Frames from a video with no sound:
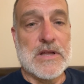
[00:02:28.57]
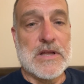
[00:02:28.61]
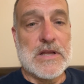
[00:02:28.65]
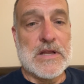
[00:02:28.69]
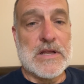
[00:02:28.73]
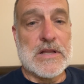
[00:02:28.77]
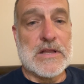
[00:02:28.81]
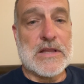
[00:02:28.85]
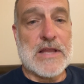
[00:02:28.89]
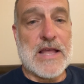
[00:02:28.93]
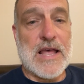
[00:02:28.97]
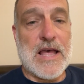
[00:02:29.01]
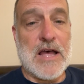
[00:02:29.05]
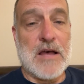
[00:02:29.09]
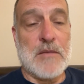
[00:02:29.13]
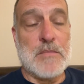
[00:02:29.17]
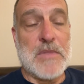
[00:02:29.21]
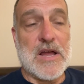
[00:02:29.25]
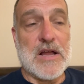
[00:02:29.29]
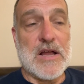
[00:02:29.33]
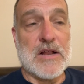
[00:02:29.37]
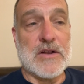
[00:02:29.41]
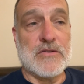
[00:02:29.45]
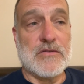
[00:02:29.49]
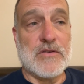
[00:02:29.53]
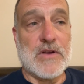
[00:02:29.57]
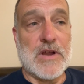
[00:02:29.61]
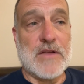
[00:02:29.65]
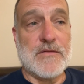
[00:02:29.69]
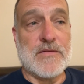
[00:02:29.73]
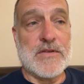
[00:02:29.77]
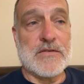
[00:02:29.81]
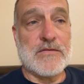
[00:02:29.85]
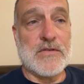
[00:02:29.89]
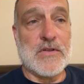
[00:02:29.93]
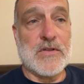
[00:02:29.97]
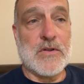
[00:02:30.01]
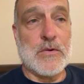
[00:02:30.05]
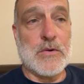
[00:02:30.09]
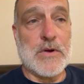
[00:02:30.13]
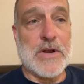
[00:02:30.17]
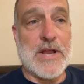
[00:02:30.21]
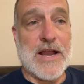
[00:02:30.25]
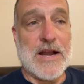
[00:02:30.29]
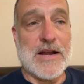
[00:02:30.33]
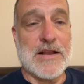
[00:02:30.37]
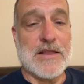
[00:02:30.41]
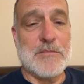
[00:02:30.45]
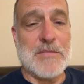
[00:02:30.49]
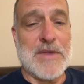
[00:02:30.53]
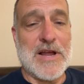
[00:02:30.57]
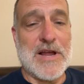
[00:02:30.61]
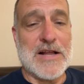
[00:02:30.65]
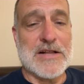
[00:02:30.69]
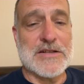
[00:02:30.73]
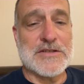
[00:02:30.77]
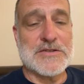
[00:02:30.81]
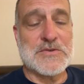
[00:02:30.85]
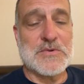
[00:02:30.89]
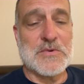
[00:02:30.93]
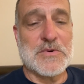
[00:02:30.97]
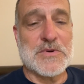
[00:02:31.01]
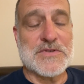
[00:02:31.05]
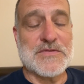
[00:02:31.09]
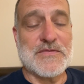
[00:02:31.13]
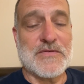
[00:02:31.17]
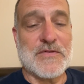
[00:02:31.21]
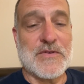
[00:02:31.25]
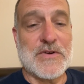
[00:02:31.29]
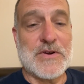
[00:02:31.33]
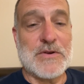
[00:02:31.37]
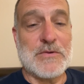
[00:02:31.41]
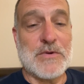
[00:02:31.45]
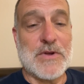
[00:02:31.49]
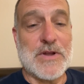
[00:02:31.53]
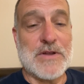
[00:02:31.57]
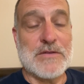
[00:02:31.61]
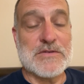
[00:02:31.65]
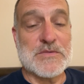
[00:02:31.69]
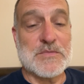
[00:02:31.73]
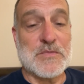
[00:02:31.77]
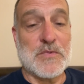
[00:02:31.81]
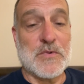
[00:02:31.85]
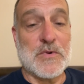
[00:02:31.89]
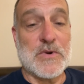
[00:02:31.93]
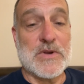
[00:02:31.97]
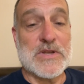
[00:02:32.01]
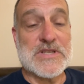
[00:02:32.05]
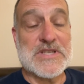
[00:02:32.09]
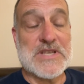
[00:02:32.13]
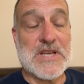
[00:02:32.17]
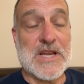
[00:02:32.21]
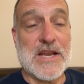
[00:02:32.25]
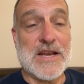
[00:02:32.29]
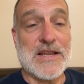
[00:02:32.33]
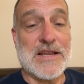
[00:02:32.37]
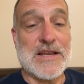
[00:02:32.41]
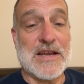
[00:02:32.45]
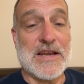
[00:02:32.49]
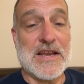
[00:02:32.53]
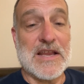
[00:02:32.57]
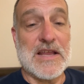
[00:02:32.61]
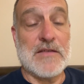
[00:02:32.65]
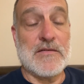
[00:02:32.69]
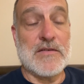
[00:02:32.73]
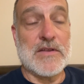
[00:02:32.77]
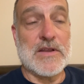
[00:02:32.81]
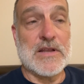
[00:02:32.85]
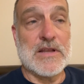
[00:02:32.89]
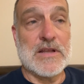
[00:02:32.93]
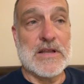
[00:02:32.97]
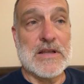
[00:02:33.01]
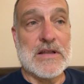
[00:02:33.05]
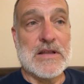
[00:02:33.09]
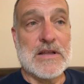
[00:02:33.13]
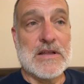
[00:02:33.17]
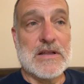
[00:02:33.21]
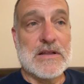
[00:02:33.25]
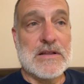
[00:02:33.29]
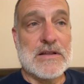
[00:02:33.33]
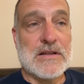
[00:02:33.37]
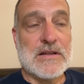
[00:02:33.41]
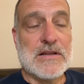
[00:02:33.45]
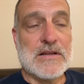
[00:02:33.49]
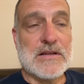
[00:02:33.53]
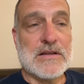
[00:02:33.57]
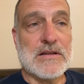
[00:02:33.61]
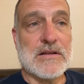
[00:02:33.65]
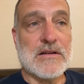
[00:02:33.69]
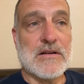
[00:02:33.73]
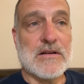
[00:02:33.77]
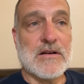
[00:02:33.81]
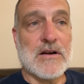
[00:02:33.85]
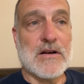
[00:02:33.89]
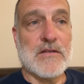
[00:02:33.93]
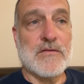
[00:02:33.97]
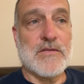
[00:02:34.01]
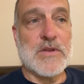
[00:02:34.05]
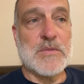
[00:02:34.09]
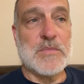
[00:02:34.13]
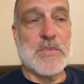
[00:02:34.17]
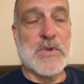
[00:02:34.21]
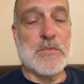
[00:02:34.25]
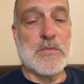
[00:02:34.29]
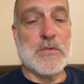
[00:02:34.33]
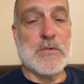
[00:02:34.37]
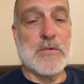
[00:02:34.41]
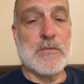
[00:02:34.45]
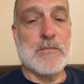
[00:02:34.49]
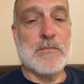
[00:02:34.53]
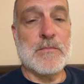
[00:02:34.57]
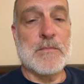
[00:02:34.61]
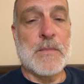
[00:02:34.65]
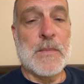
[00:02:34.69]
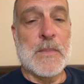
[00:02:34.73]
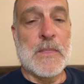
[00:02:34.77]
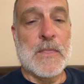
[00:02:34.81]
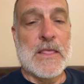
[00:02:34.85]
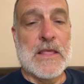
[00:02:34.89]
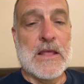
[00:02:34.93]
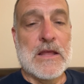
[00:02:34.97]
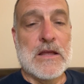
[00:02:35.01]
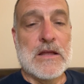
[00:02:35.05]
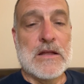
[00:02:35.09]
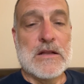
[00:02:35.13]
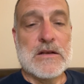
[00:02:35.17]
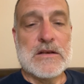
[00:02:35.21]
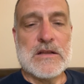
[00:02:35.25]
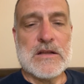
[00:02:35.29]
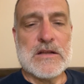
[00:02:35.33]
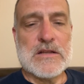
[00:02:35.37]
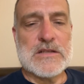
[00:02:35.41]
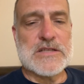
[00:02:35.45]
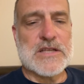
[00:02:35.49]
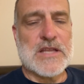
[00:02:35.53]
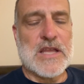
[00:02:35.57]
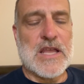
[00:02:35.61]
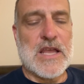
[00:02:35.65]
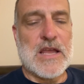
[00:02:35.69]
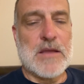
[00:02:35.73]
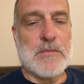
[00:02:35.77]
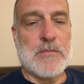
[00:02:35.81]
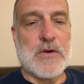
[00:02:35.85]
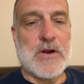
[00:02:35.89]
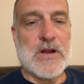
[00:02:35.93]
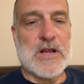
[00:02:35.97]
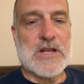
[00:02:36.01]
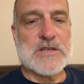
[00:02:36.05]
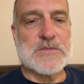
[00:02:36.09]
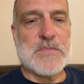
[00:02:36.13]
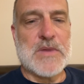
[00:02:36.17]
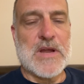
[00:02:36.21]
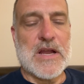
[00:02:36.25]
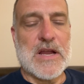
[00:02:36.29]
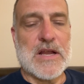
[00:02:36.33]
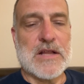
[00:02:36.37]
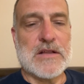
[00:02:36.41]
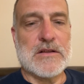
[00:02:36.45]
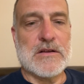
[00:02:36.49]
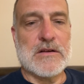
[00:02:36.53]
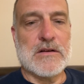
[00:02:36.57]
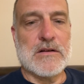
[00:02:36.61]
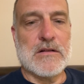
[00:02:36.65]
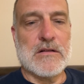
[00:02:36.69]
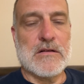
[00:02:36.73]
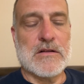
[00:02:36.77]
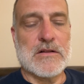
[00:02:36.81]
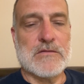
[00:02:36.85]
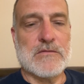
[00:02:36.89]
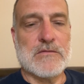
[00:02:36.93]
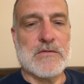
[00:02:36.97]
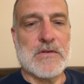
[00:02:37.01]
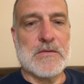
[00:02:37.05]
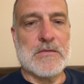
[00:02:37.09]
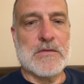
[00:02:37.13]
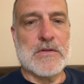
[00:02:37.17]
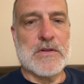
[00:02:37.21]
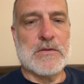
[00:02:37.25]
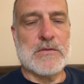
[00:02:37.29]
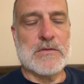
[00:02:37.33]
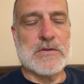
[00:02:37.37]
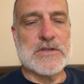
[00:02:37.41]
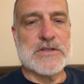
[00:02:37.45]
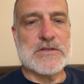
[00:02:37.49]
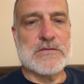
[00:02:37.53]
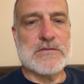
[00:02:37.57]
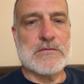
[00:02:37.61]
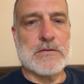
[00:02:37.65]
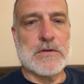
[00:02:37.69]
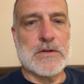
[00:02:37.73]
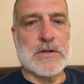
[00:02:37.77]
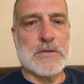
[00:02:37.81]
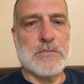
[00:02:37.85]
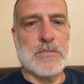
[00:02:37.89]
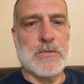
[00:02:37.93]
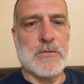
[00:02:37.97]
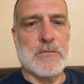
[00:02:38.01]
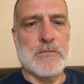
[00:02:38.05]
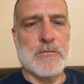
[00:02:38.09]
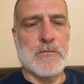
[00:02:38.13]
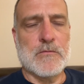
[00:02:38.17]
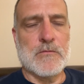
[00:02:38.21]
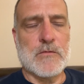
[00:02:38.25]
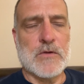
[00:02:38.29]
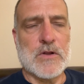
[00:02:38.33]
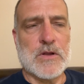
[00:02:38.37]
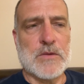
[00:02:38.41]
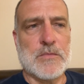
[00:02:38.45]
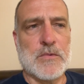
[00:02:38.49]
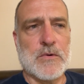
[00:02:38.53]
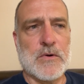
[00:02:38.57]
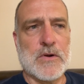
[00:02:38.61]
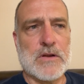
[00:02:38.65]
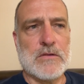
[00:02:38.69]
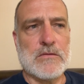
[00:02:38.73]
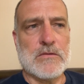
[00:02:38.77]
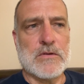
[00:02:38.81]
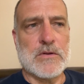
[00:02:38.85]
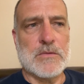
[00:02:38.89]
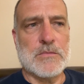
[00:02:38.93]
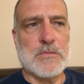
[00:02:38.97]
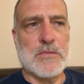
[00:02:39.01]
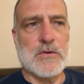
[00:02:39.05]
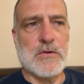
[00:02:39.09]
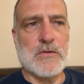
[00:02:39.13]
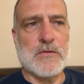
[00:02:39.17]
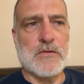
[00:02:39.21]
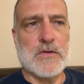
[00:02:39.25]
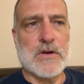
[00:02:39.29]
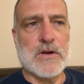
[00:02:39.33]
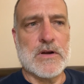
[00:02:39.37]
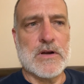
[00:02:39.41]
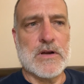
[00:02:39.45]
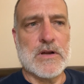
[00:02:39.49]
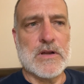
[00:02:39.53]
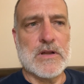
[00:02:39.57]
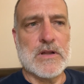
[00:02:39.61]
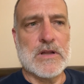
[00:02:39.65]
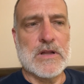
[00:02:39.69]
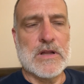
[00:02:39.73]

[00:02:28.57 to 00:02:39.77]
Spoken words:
the outbound traffic flowing out of the mountains towards the freeway was pretty steady and heavy. RV people. Tons of campgrounds back in there along the river that were just really, really pretty, really beautiful area.